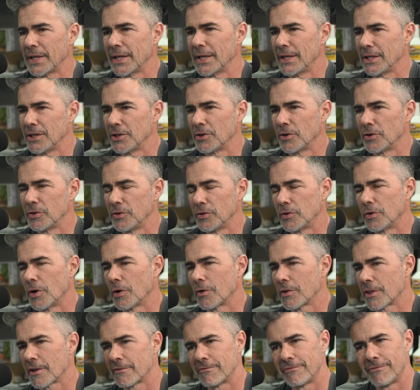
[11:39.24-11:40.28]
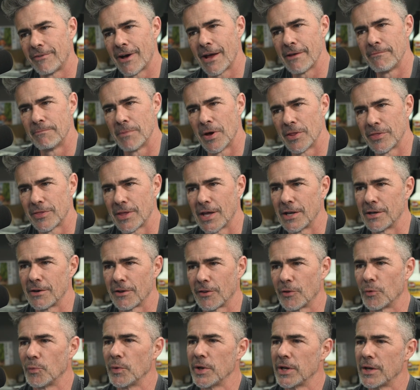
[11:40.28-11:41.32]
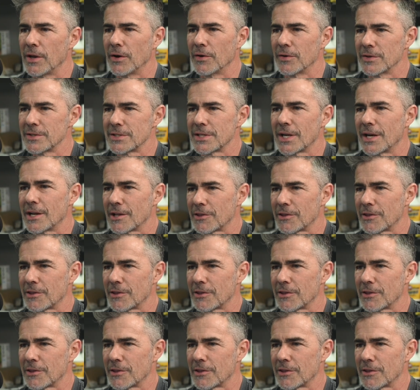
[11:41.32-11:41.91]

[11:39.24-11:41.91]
you go to the 5-month end of the window instead of